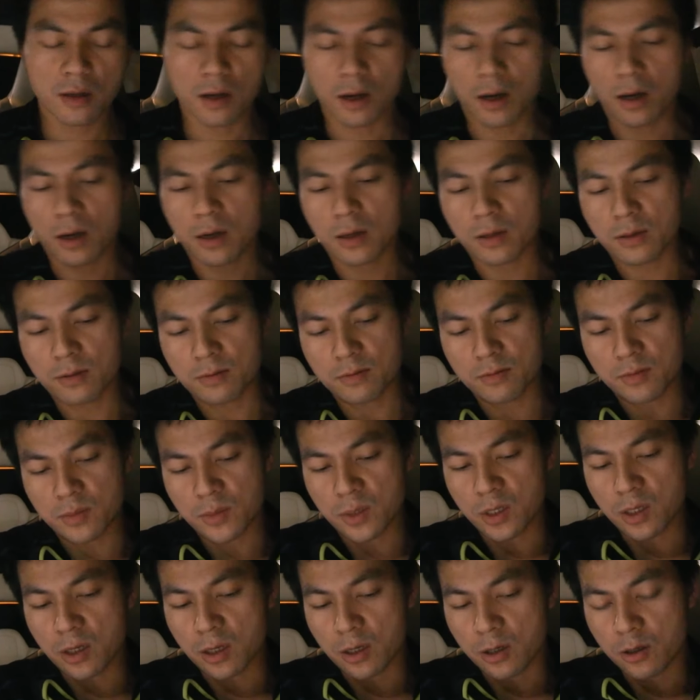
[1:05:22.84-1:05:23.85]
And
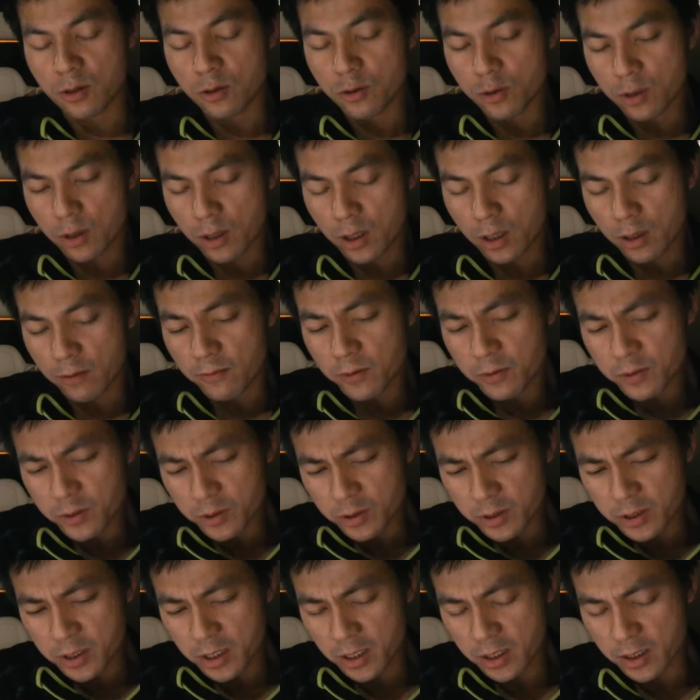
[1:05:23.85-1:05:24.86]
I have
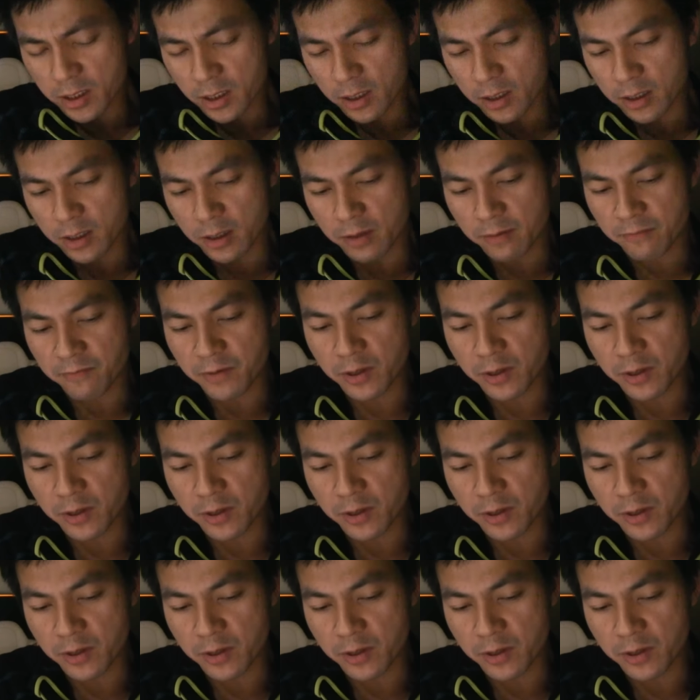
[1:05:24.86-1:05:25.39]
also seen that uh,